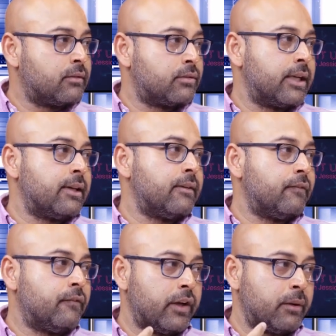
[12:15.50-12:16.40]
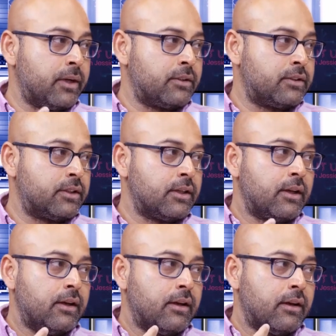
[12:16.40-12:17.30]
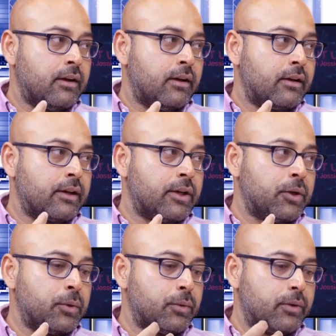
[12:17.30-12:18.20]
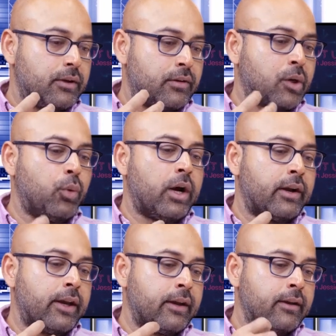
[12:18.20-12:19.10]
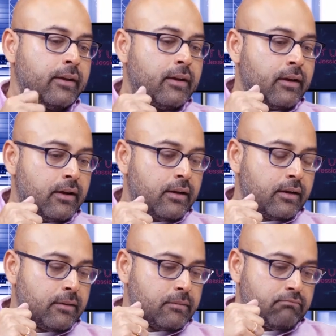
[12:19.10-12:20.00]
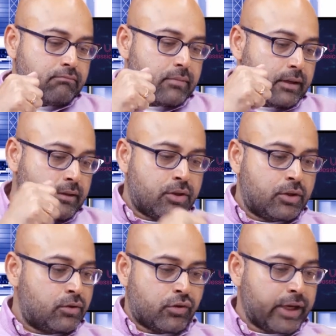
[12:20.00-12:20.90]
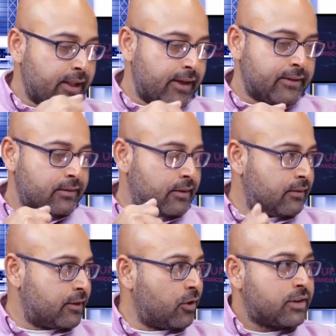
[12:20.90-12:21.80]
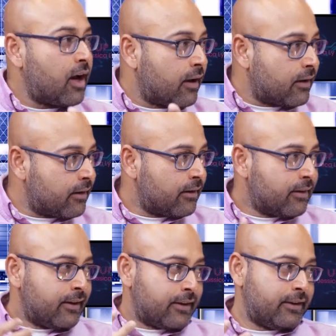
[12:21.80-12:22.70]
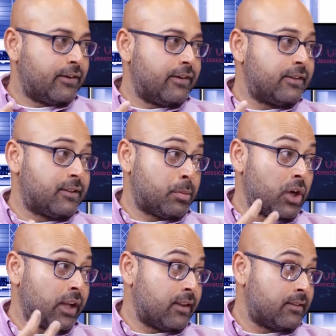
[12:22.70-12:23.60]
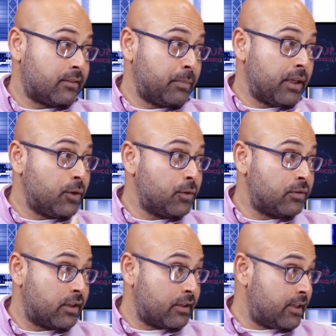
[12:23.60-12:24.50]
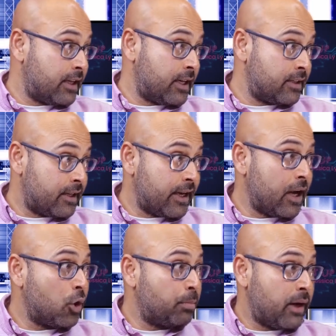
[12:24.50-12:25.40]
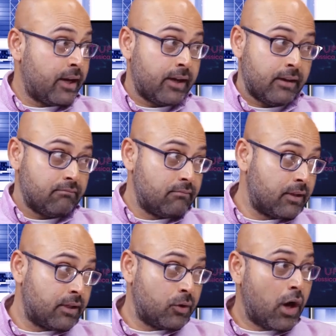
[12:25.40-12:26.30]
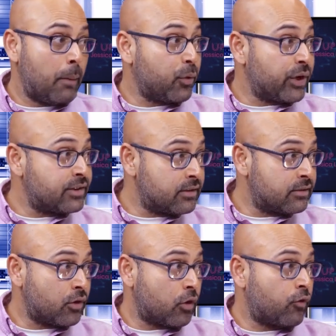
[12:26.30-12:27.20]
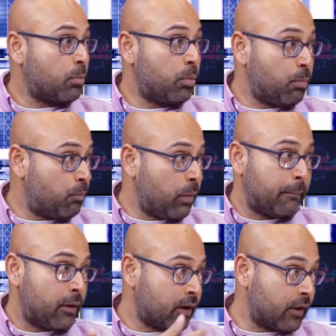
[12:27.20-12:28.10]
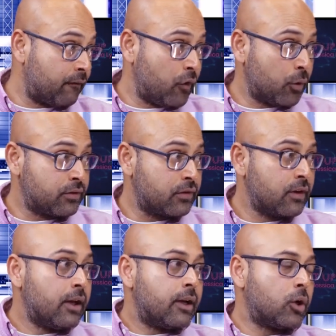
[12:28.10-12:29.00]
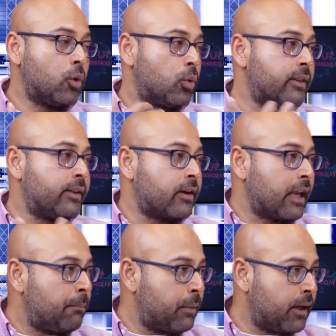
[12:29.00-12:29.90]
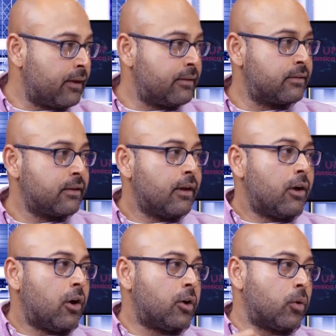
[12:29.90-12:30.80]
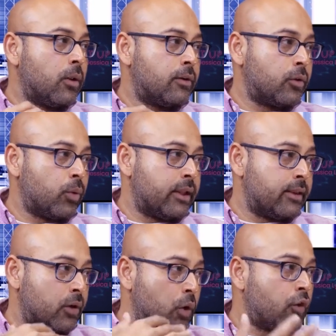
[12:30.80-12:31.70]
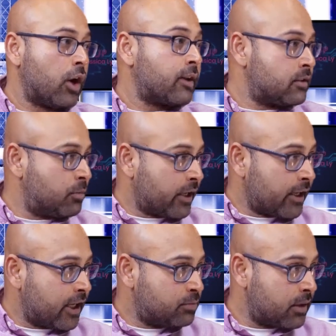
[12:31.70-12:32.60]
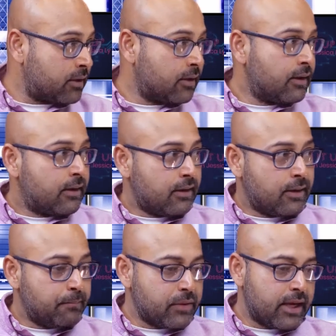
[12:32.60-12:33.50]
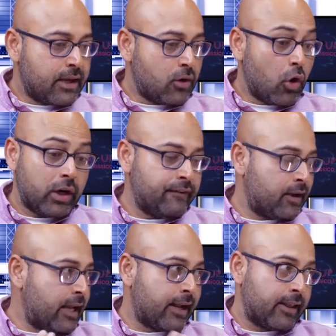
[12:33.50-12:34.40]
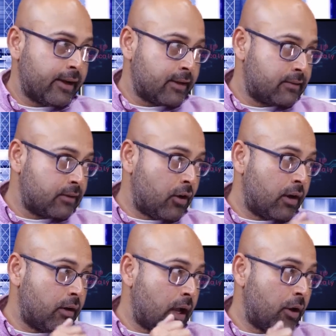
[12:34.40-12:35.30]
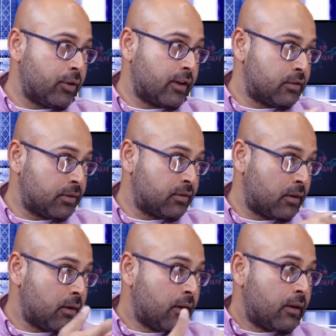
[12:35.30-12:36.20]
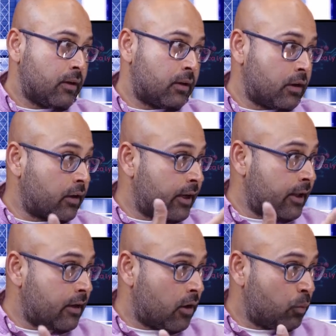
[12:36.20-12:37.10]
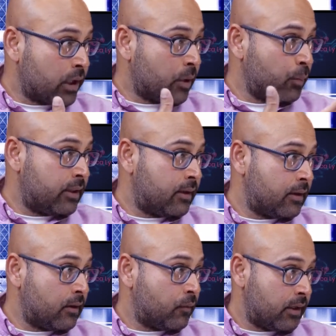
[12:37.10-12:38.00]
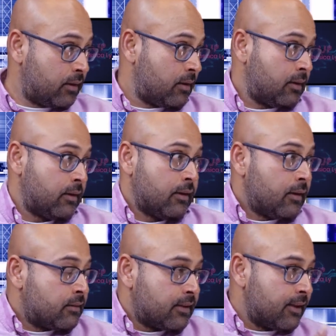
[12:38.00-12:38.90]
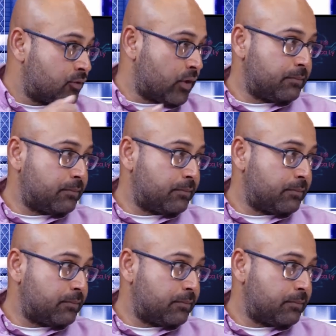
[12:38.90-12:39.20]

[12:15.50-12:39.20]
is really very much, uh, you know, requiring um, three clicks and you're done. Here, it's a product that's being used day in, day out by, you know, operations, or for by marketing folks to go run their campaigns, or to, to run their overall customer engagement. Um, and or even analytics on how the customers are, are targeting or working with the with the sales